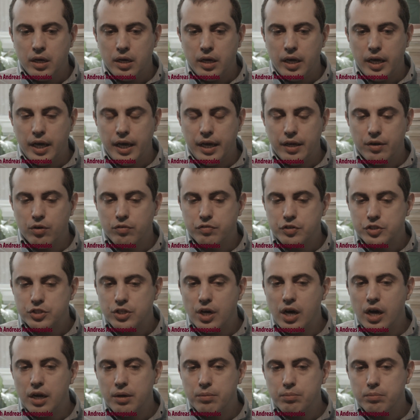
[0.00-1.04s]
And over
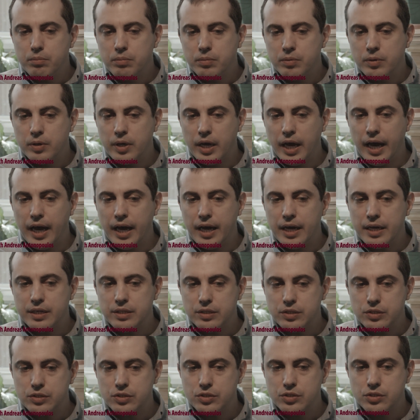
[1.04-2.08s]
time,
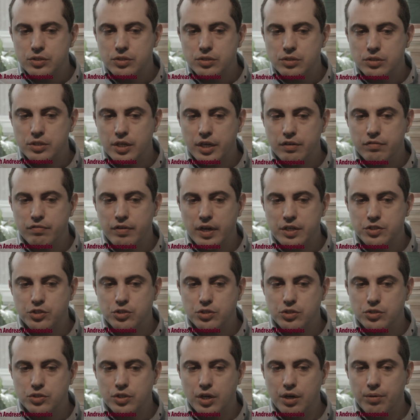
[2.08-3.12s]
as
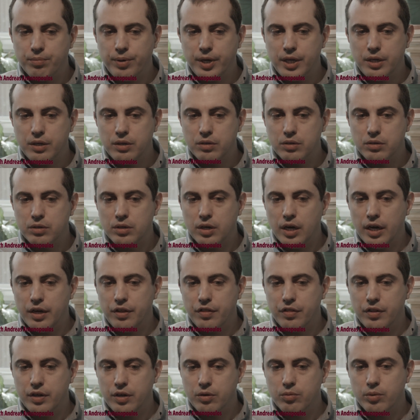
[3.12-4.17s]
investors come in, I
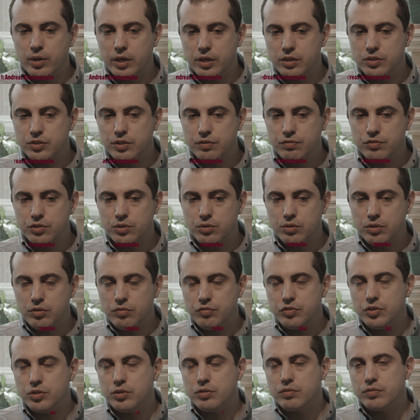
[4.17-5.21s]
think we're going to see fewer and
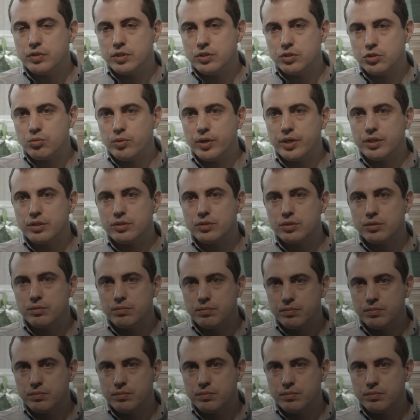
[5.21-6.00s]
fewer of these swings.